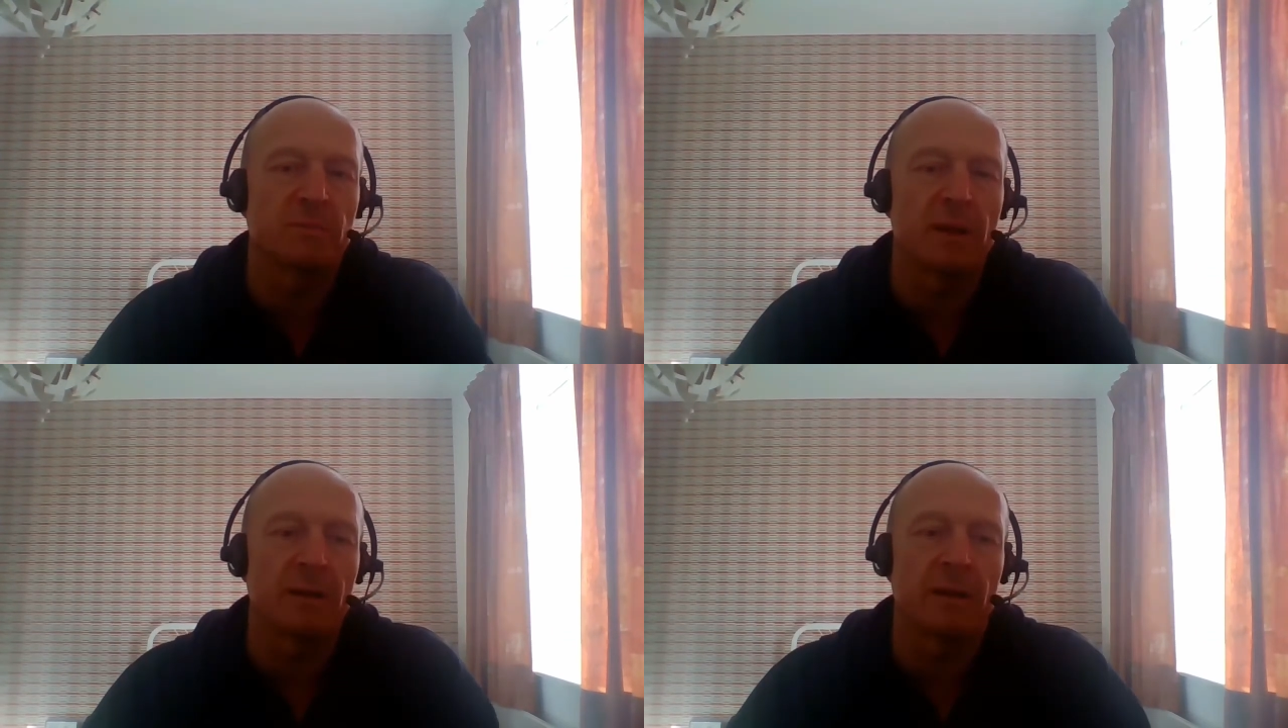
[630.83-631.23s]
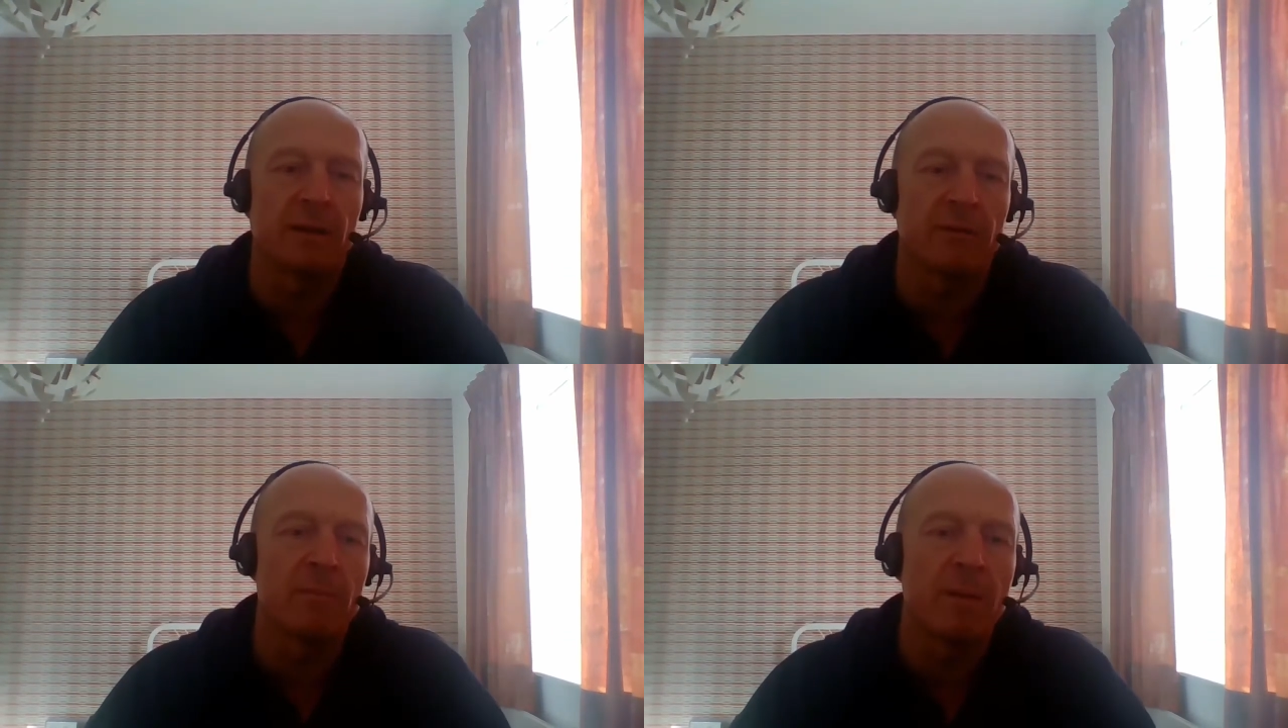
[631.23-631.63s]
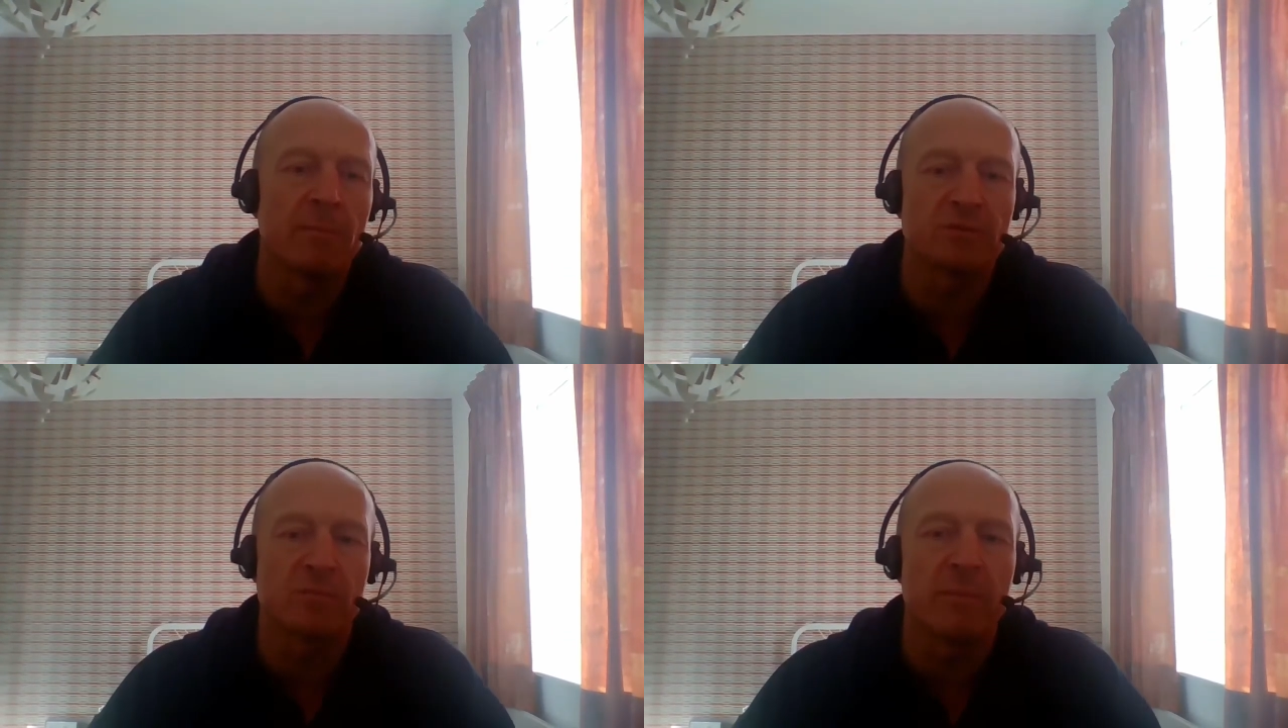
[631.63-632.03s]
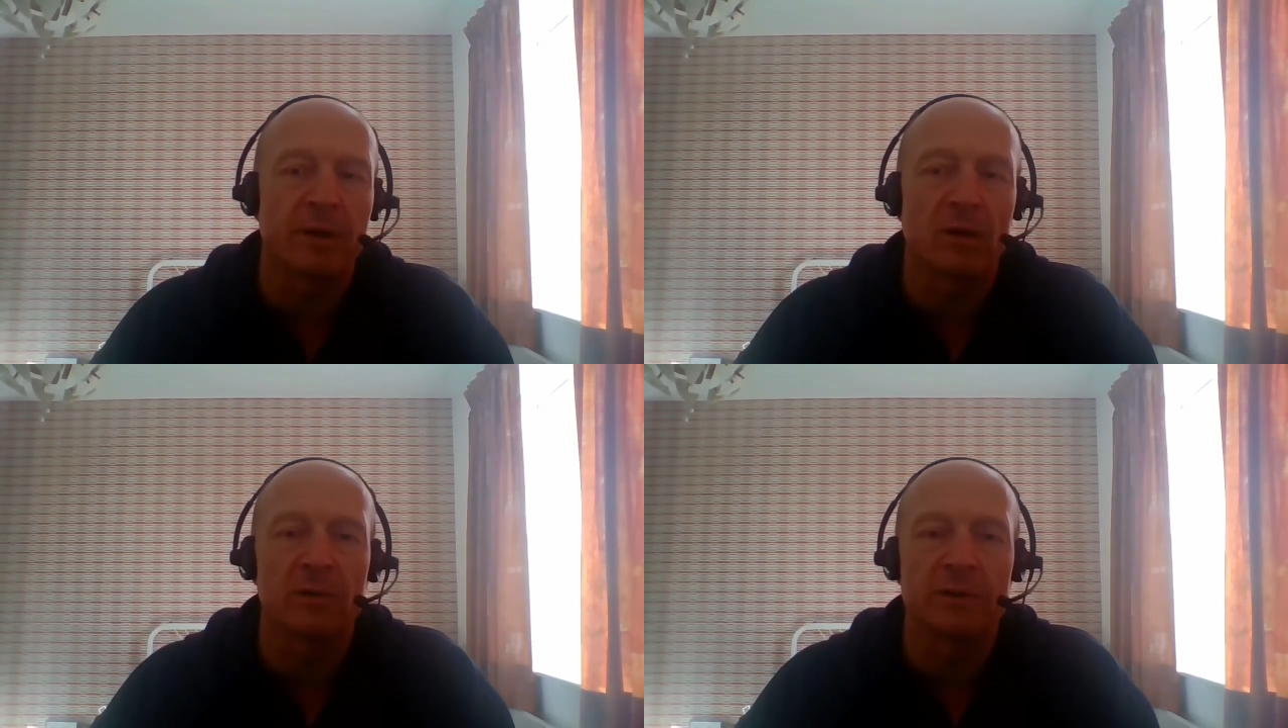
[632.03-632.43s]
but I remember some of my
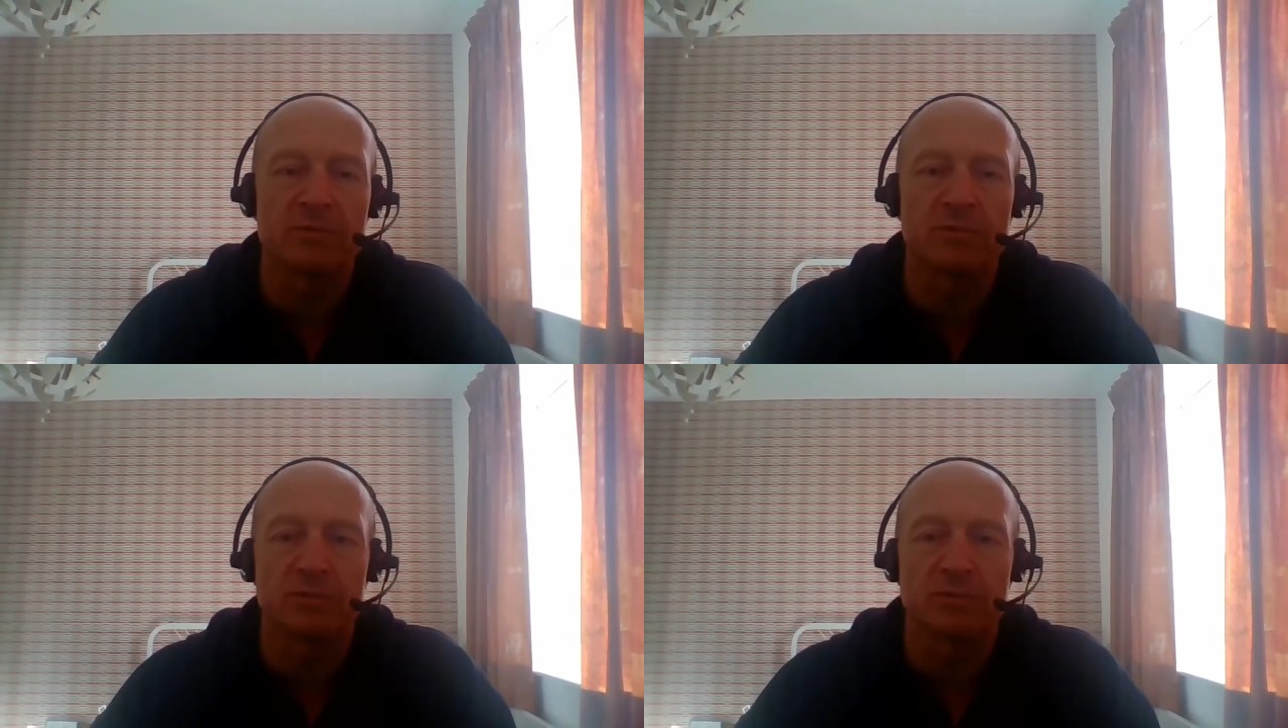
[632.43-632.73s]
colleagues